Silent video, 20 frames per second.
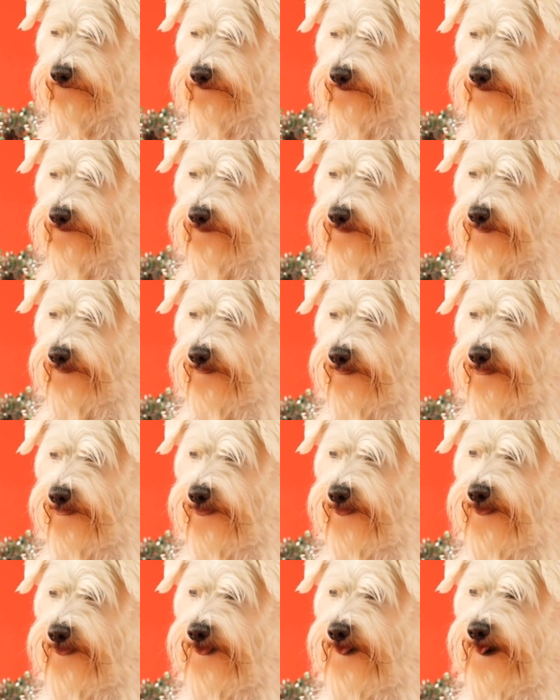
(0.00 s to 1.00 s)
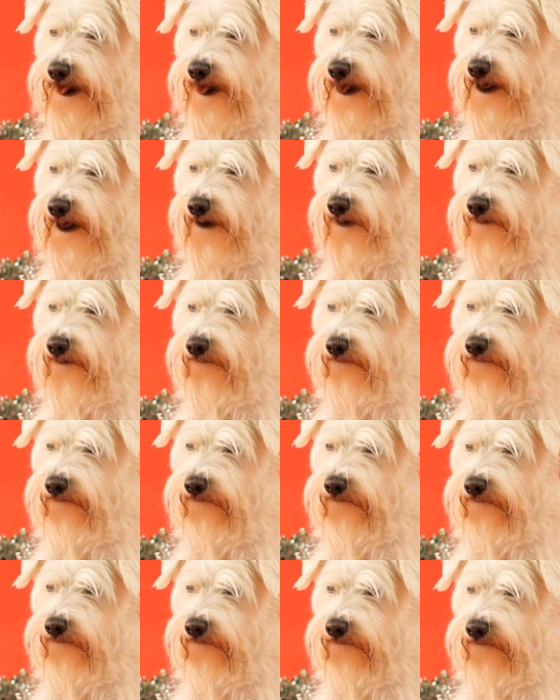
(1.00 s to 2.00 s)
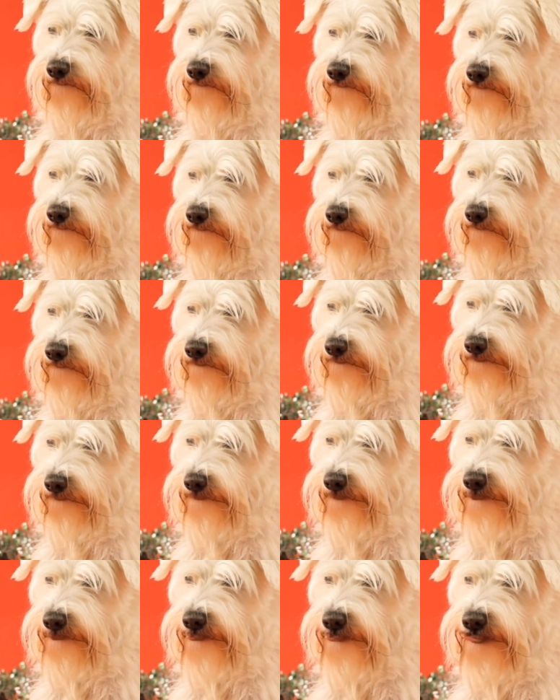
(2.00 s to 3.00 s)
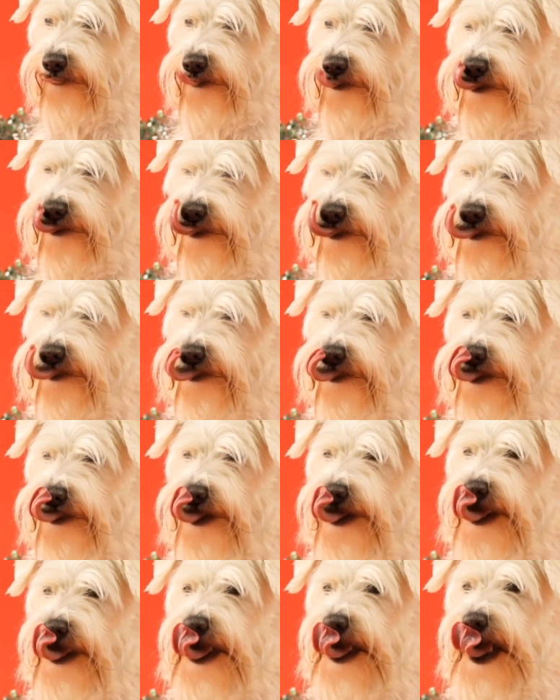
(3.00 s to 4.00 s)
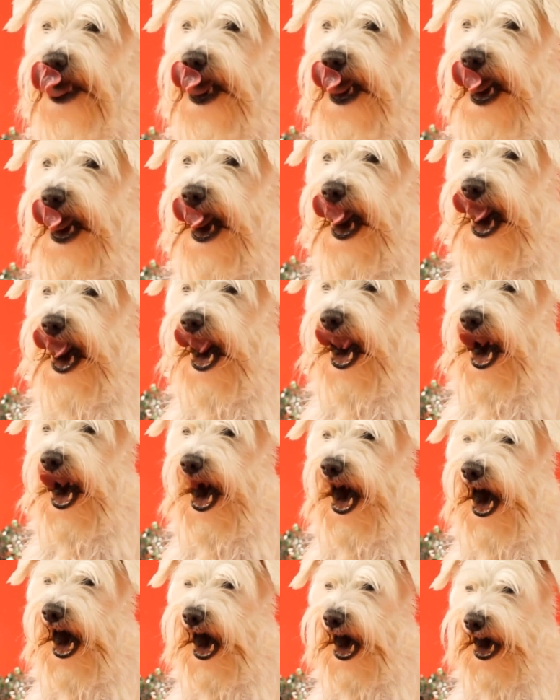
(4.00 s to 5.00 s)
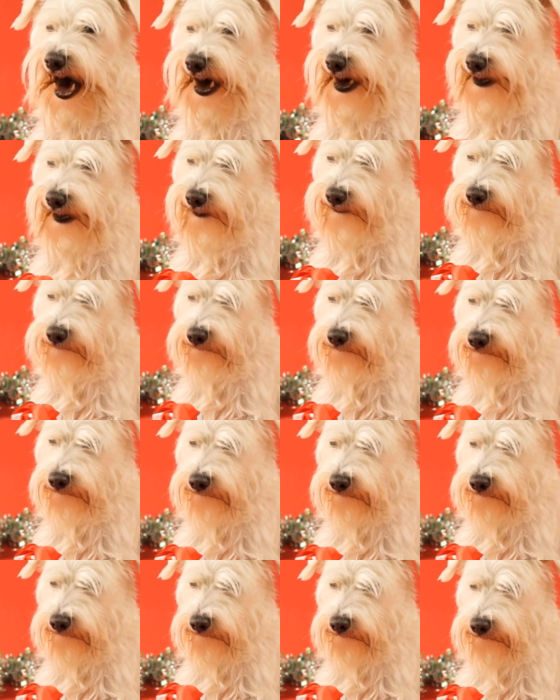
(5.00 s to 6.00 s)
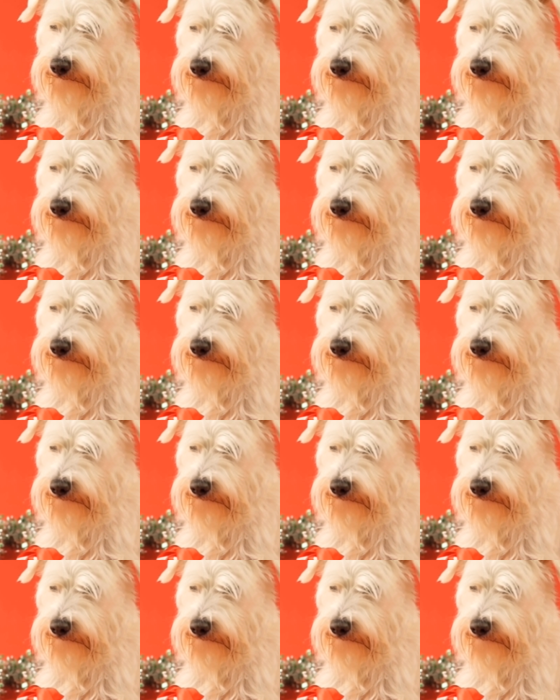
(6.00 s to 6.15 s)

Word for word: for mental stimulation but also tire them out physically, resulting in a happier and well-balanced dog.